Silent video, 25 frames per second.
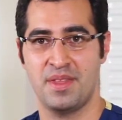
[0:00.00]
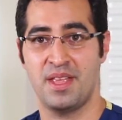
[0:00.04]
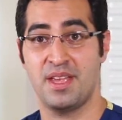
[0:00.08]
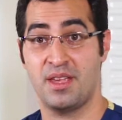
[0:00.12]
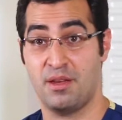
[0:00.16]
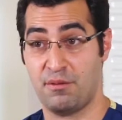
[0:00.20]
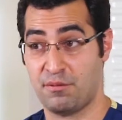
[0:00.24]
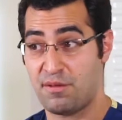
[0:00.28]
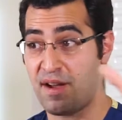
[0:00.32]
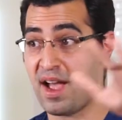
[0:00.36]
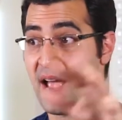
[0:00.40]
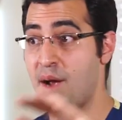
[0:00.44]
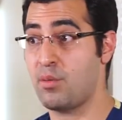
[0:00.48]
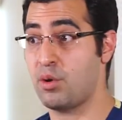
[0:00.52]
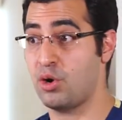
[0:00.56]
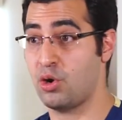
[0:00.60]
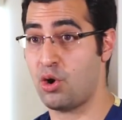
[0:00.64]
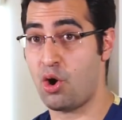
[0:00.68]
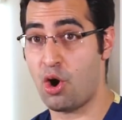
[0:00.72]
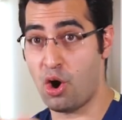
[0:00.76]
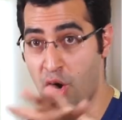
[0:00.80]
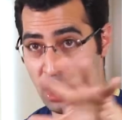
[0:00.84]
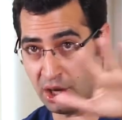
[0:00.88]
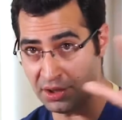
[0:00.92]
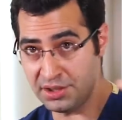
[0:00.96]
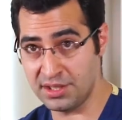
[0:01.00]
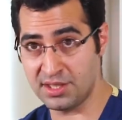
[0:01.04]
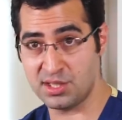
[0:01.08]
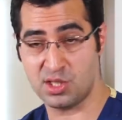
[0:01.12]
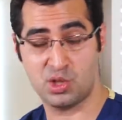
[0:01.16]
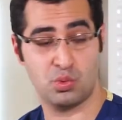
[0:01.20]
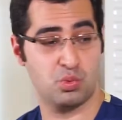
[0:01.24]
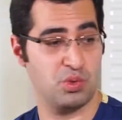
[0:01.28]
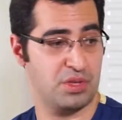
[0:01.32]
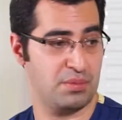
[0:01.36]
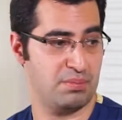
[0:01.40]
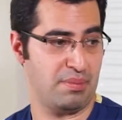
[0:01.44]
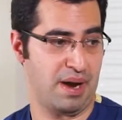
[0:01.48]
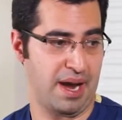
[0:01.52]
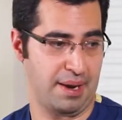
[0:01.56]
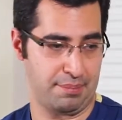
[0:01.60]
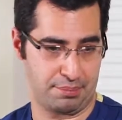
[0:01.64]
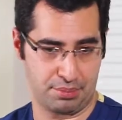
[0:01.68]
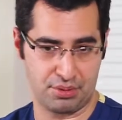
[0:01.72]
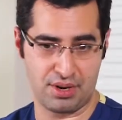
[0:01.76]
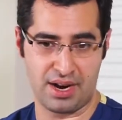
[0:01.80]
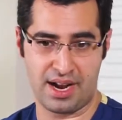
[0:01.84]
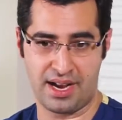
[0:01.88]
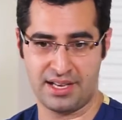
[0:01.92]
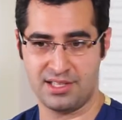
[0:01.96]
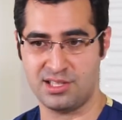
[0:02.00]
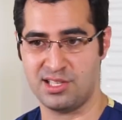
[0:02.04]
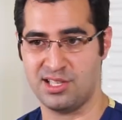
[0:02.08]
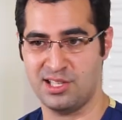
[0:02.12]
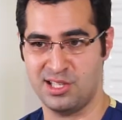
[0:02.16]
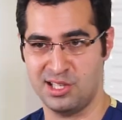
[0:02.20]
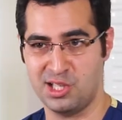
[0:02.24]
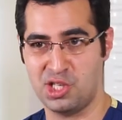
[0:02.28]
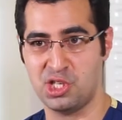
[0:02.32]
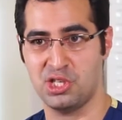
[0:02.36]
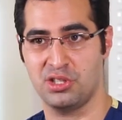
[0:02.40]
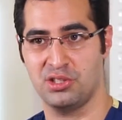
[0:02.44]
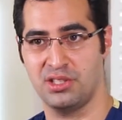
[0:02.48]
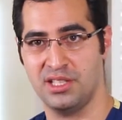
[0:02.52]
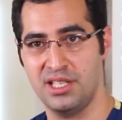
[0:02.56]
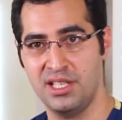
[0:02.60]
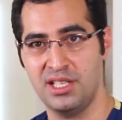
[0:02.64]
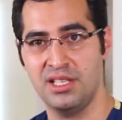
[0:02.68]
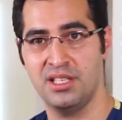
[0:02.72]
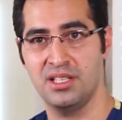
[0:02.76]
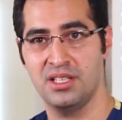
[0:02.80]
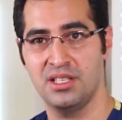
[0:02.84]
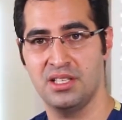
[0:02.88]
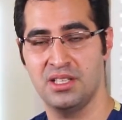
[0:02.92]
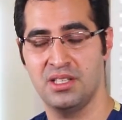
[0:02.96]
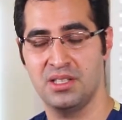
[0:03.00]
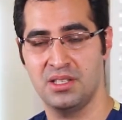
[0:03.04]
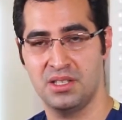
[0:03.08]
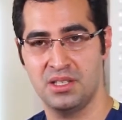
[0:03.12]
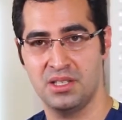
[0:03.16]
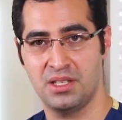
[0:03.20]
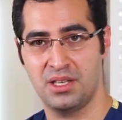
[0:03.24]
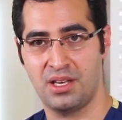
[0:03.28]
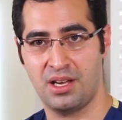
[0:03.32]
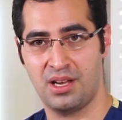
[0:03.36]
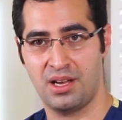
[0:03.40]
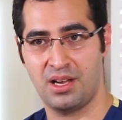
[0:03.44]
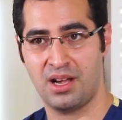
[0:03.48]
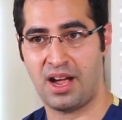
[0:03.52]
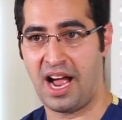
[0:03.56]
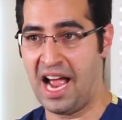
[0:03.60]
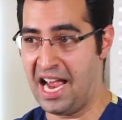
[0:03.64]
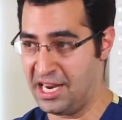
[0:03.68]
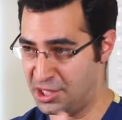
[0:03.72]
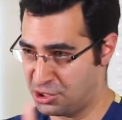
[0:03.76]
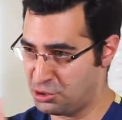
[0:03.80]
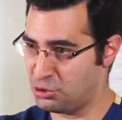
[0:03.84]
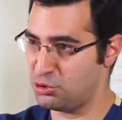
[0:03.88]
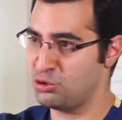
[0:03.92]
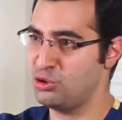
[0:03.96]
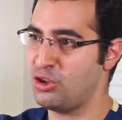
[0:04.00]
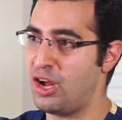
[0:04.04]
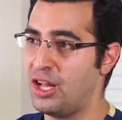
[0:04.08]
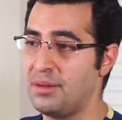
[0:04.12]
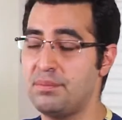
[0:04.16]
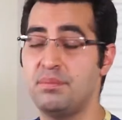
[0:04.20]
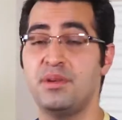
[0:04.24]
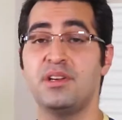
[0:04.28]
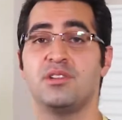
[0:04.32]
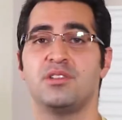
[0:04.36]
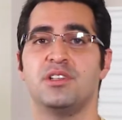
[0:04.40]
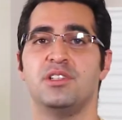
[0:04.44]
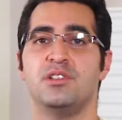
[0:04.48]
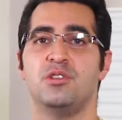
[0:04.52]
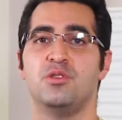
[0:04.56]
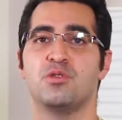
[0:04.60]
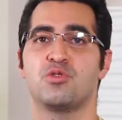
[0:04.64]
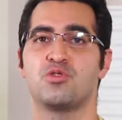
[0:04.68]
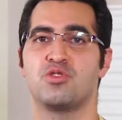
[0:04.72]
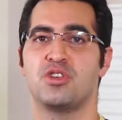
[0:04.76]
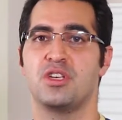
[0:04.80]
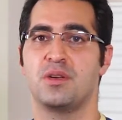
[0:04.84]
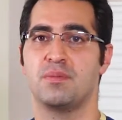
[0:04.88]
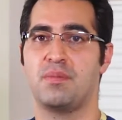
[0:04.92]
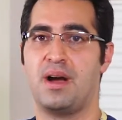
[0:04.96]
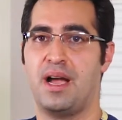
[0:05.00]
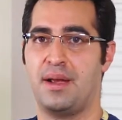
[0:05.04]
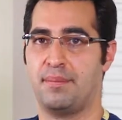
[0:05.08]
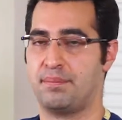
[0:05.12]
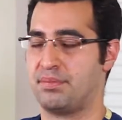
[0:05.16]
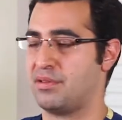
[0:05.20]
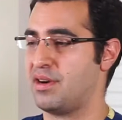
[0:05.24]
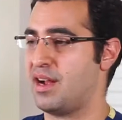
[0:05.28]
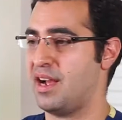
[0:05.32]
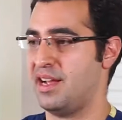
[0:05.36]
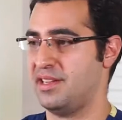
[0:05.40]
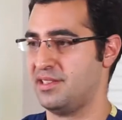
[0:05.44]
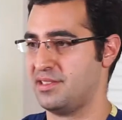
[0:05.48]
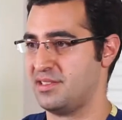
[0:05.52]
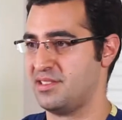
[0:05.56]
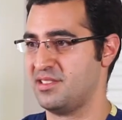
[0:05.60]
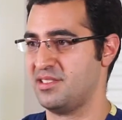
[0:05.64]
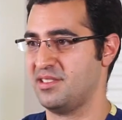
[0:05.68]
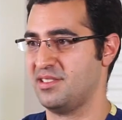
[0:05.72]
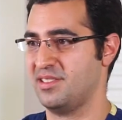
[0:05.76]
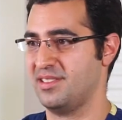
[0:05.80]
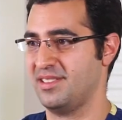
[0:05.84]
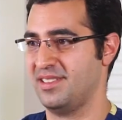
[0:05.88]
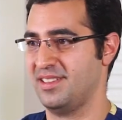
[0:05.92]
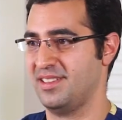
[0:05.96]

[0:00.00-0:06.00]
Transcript: If I were honest with my price initially, I should not be reducing my price.